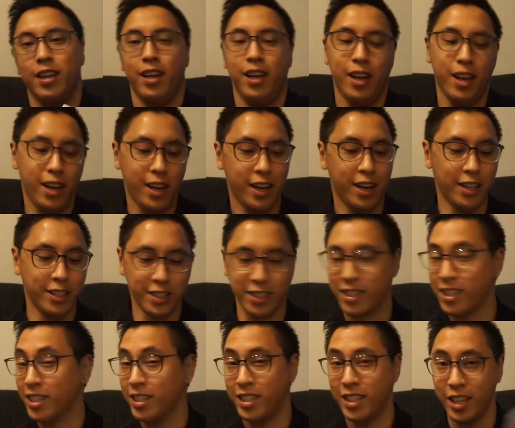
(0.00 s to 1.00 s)
And then just
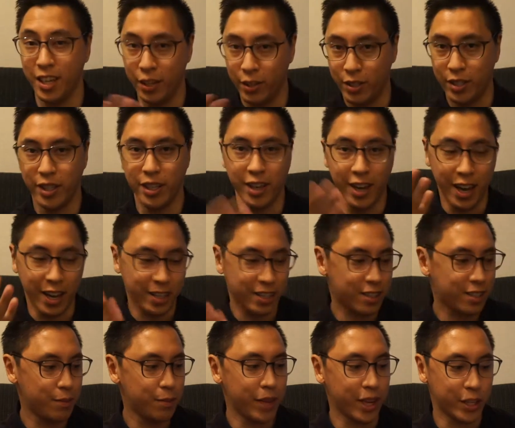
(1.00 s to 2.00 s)
continue to the
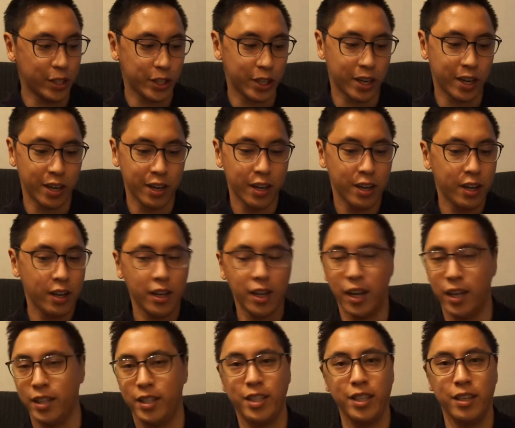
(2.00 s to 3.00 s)
next picture
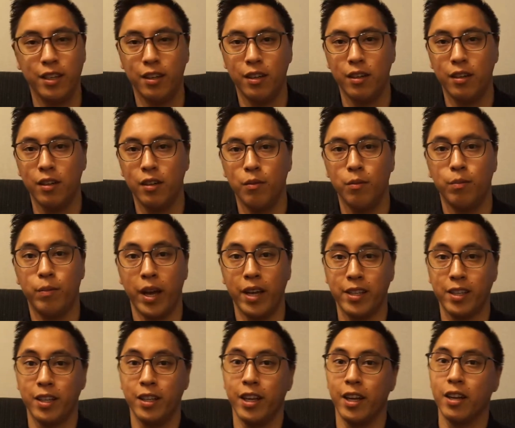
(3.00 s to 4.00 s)
until
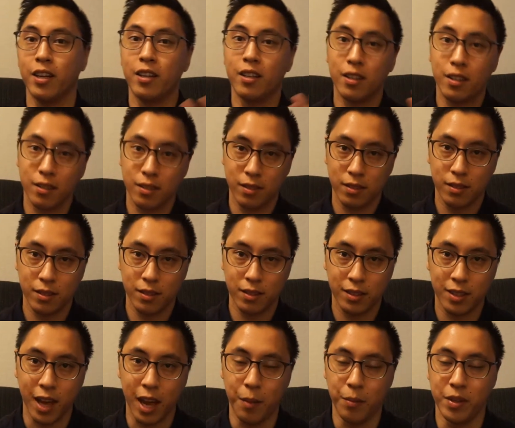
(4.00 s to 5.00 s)
basically
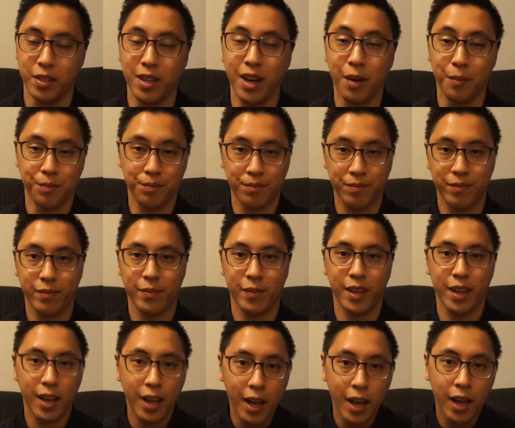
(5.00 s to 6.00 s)
time is up.
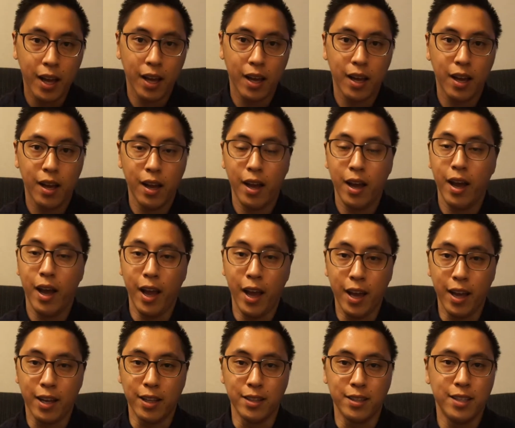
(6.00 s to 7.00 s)

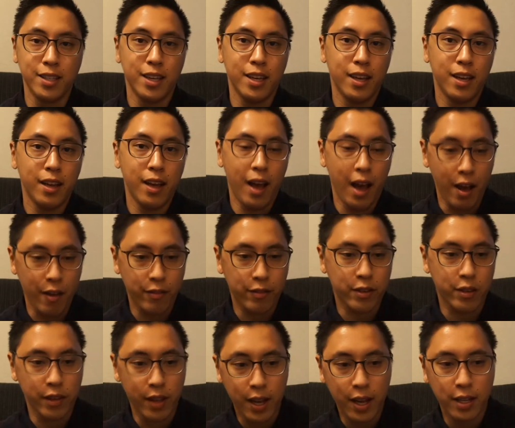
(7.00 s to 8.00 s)
And after
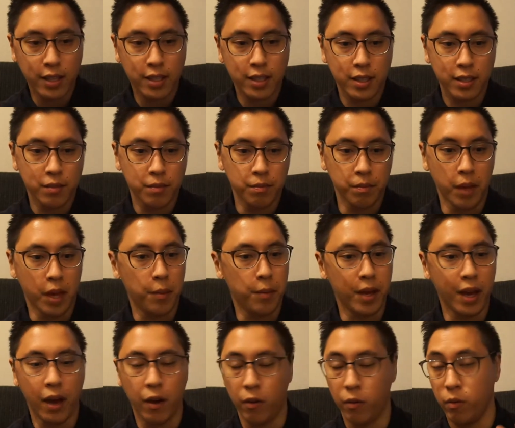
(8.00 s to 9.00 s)
that, maybe
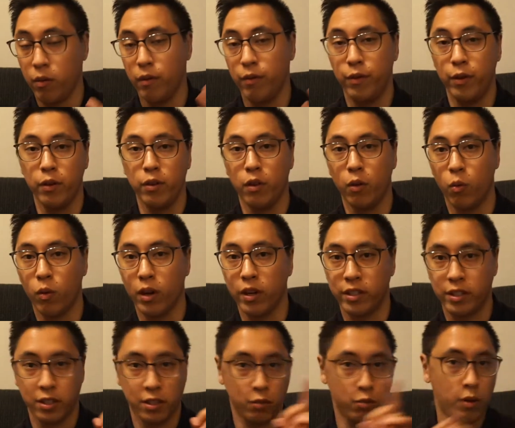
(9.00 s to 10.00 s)
I'll review the words
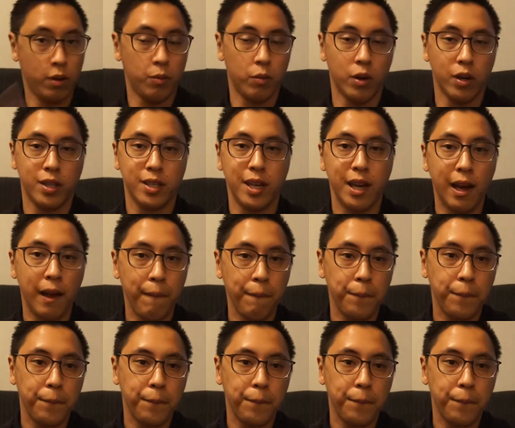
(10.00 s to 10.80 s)
just one more time,